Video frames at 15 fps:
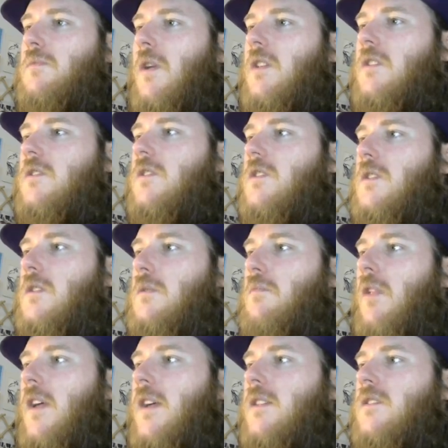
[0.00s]
monsters into
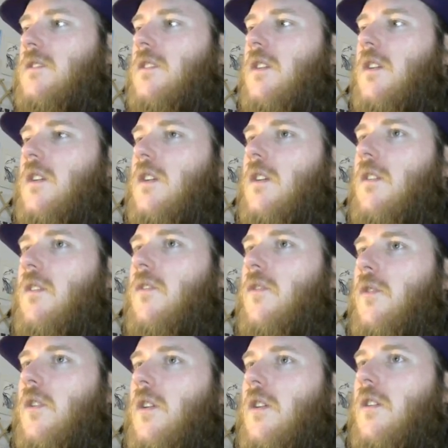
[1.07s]
plants
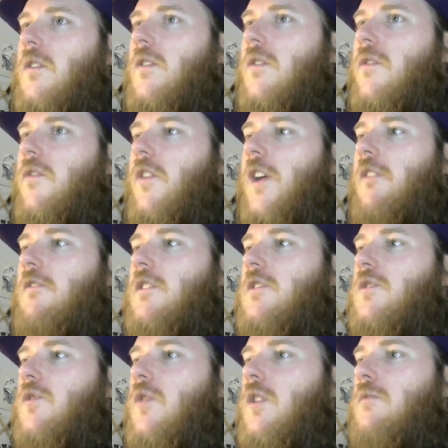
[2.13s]
for Fragrance
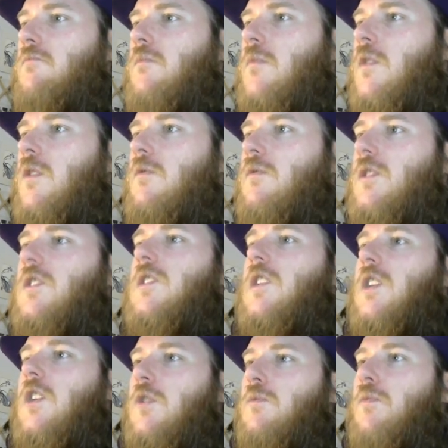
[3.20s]
Storm, which is a
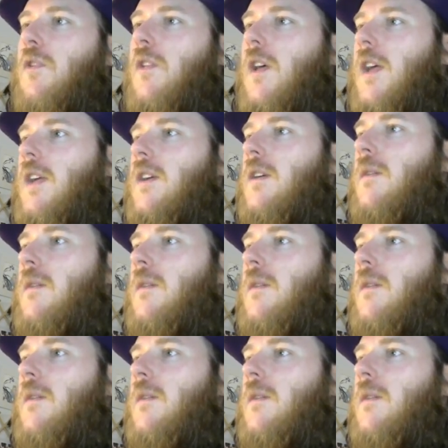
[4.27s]
cute play.